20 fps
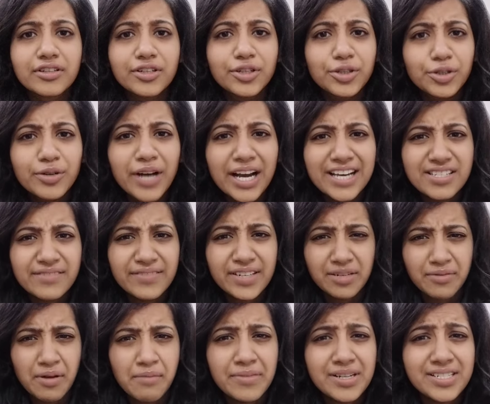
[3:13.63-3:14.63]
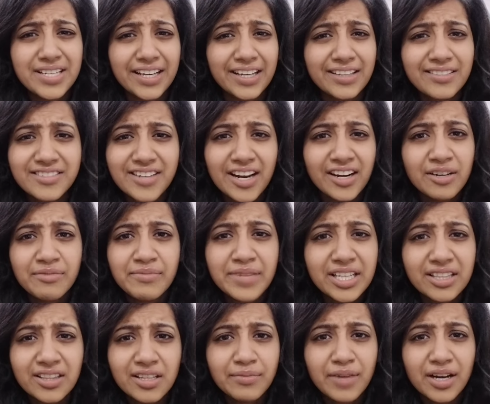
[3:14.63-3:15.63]
Do you guys even remember second standard mein
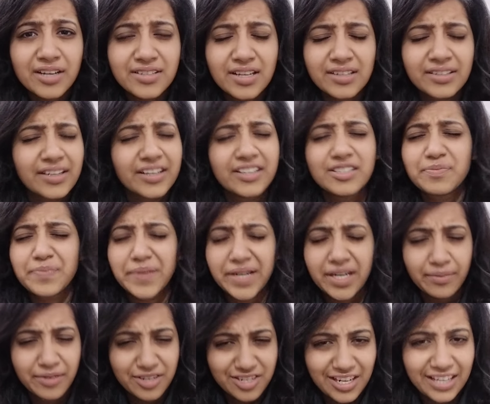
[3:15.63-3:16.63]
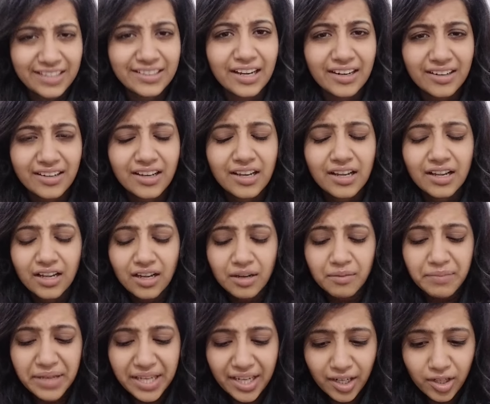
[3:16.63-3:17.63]
kitne marks aaye the? It's pretty much like that.
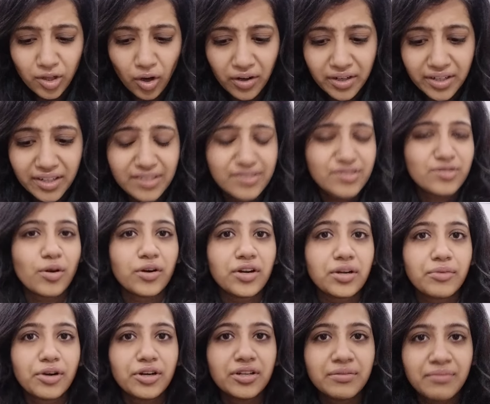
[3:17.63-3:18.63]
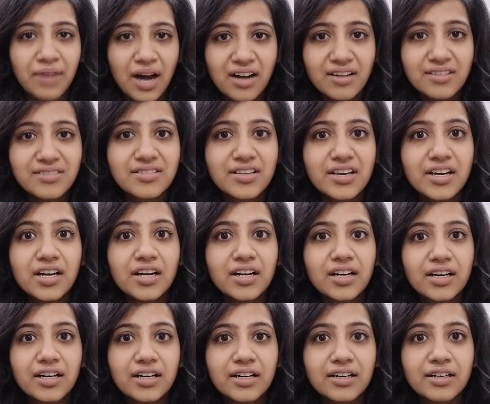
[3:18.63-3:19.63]
Being a doctor is not about the marks,
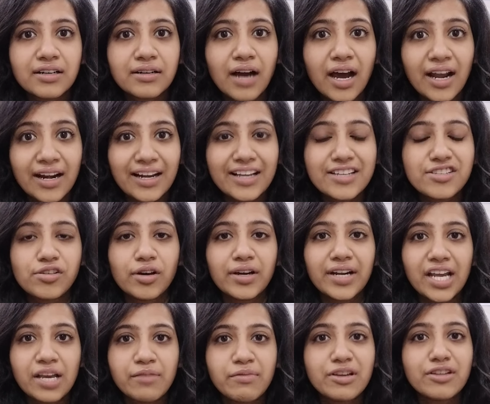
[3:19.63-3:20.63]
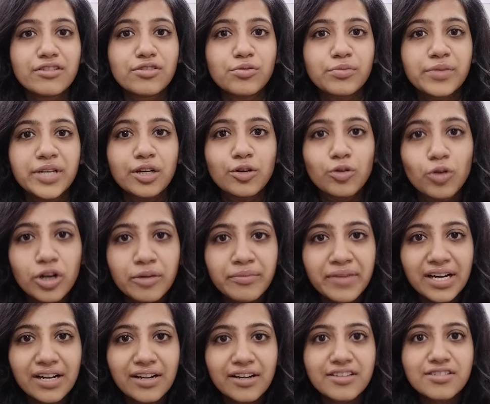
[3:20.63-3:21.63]
unless you are aiming to be a gold
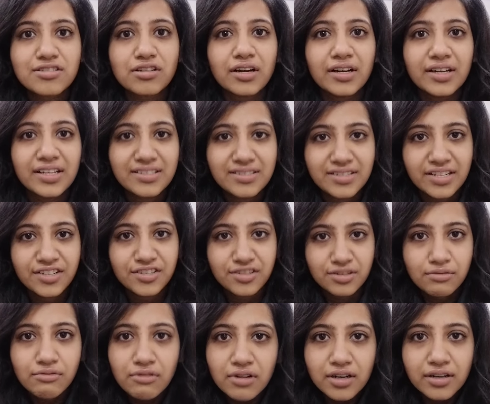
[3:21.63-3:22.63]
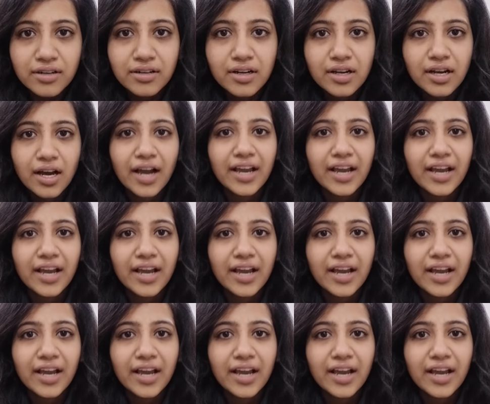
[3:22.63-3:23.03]
medalist or a distinction holder.